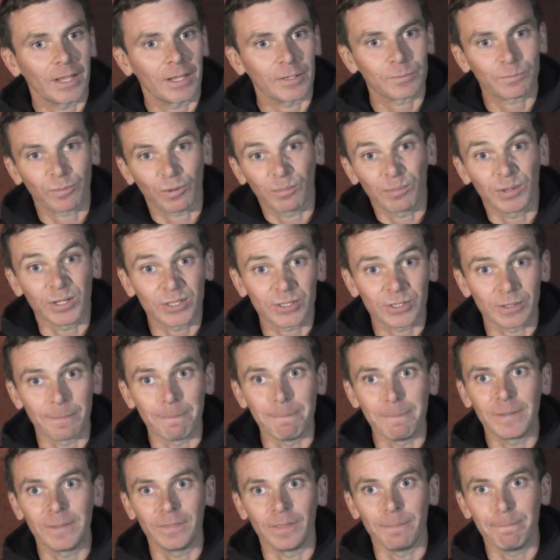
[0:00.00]
It's probably
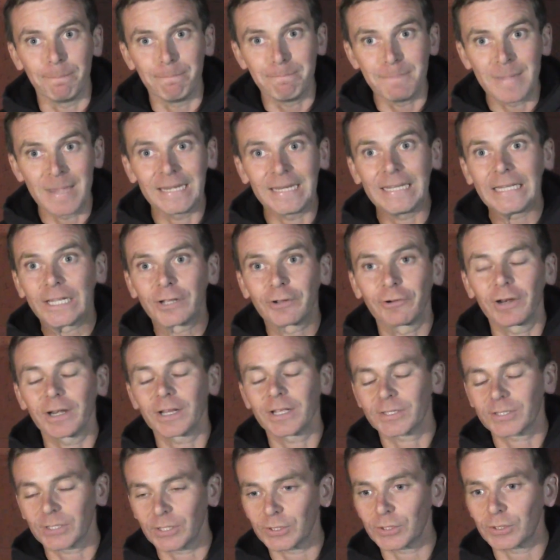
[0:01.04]
the mini
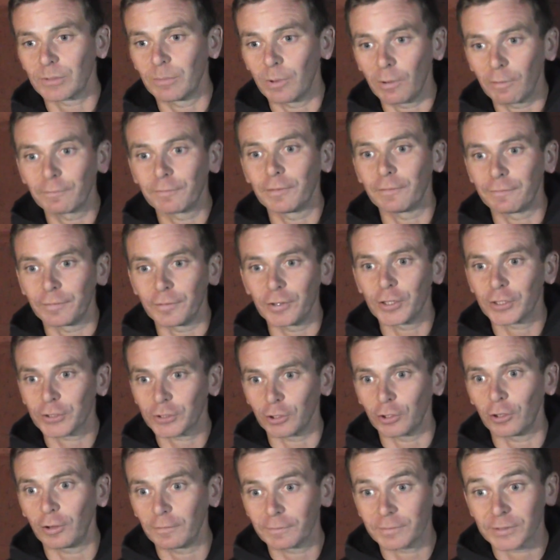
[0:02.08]
criticism of the first
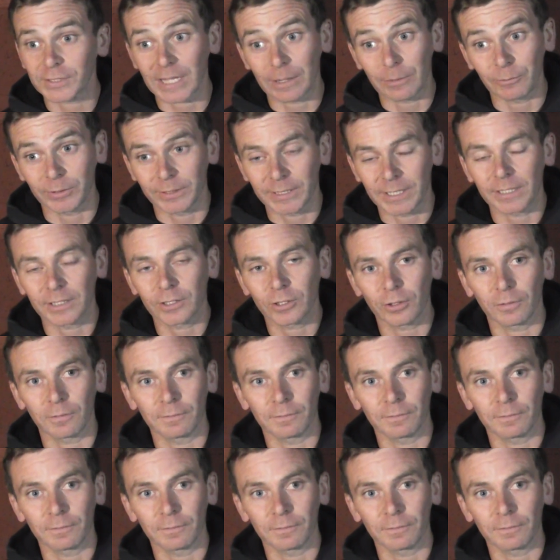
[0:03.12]
half is that we didn't